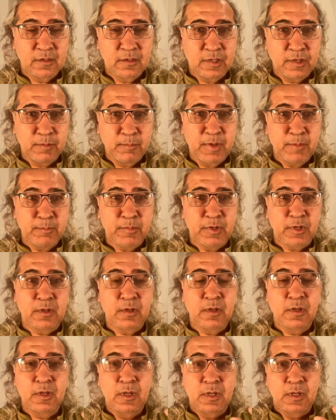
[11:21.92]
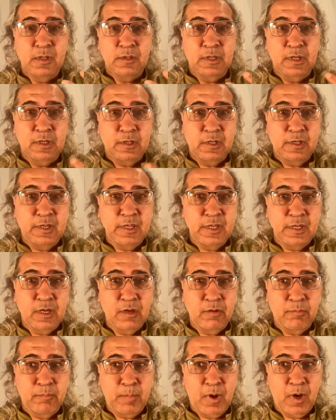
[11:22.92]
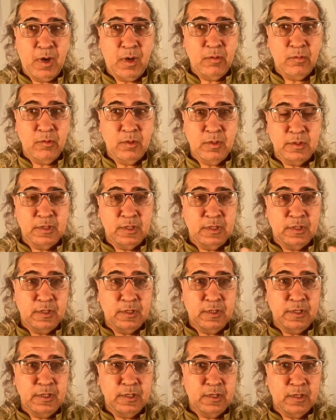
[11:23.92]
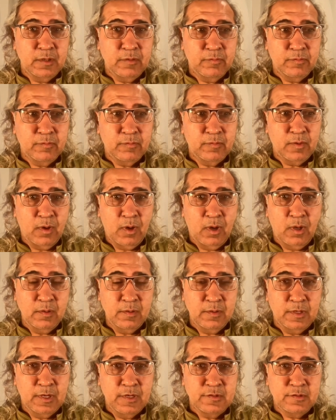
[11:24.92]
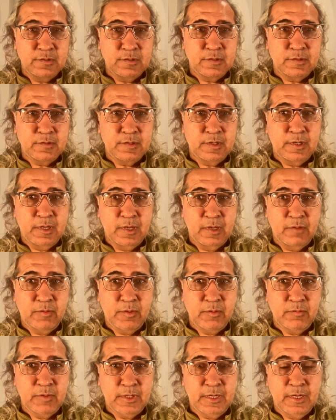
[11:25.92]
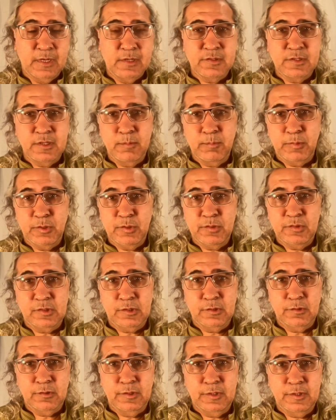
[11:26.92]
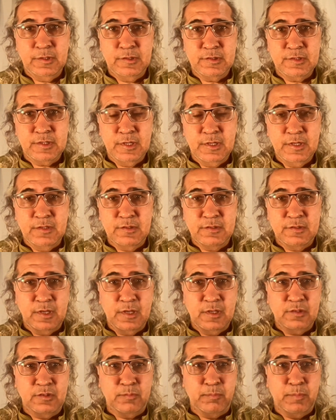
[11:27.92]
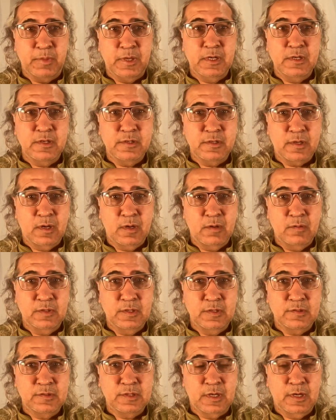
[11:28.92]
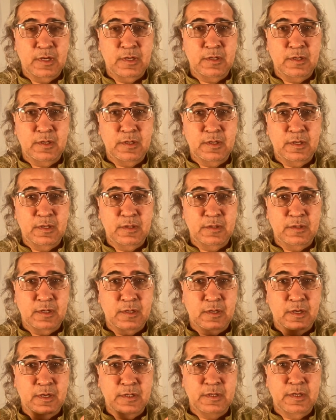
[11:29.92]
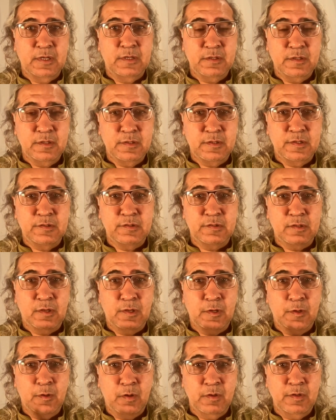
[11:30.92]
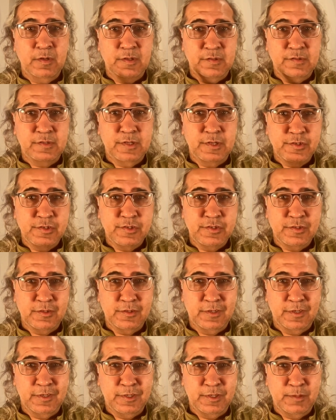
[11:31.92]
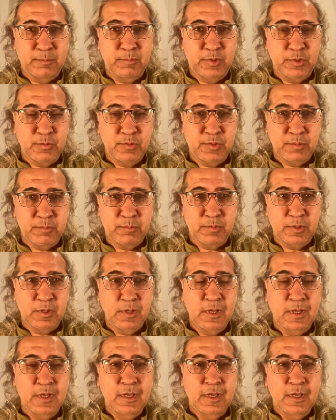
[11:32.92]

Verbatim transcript: Remember, the critique of power, the critique of colonizers and everyone else in post-colonial studies is built around this idea that identities are not essential and immutable.